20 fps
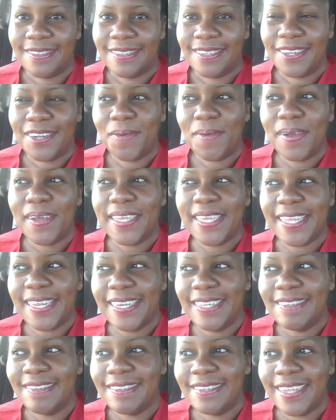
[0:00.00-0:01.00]
You know, when I get
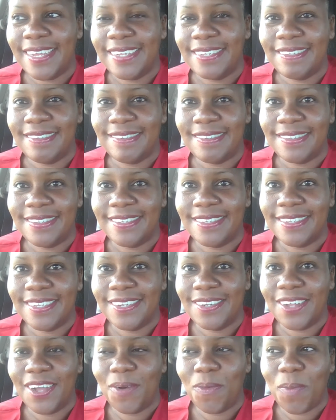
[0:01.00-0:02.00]
into that,
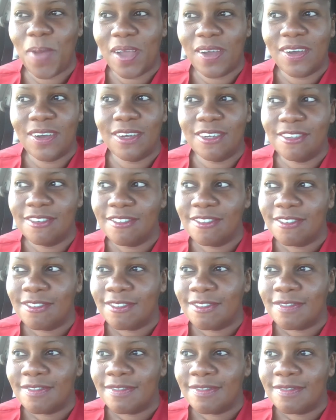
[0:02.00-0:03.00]
you know, we're gonna
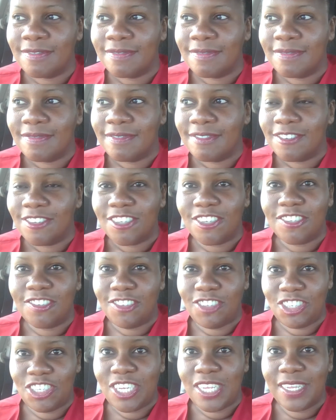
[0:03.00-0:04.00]

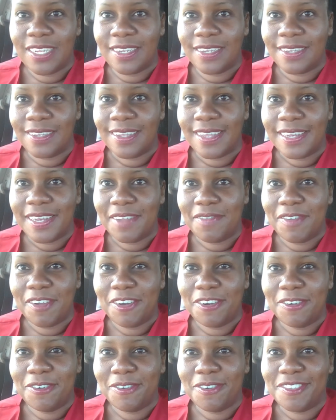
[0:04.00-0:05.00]
just chill at
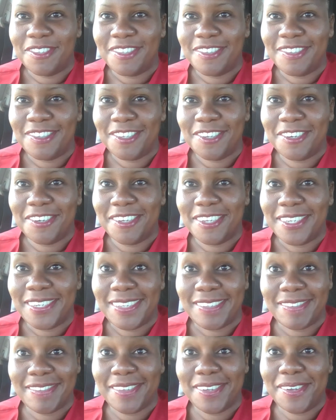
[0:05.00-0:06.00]
Devano's. So
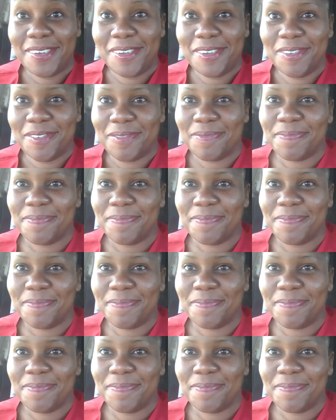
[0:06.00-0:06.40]
let's go.